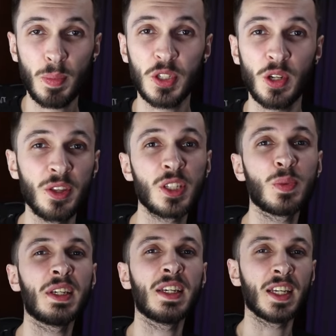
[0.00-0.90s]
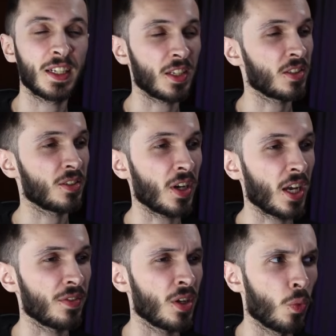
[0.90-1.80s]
episode of This Week in Identity 5.